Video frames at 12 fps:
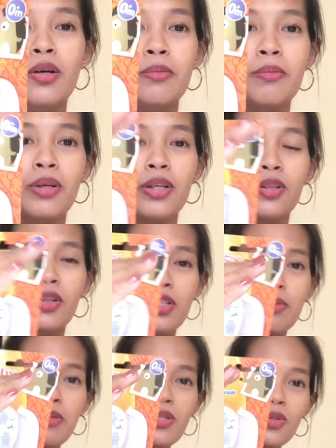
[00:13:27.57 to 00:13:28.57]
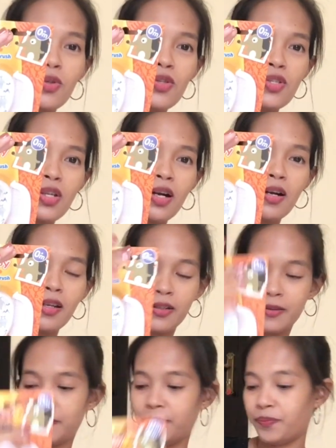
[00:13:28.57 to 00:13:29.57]
My gosh, Mr. Sun.
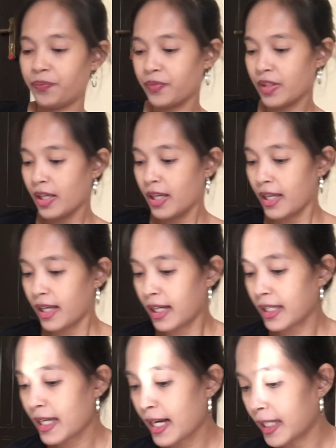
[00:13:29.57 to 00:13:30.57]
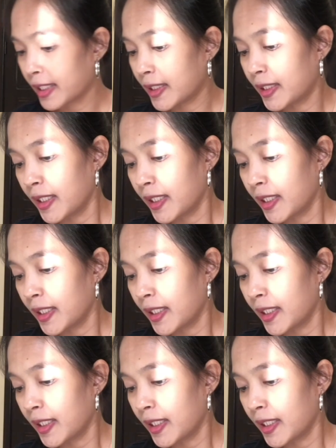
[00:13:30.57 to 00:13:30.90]
Ayan.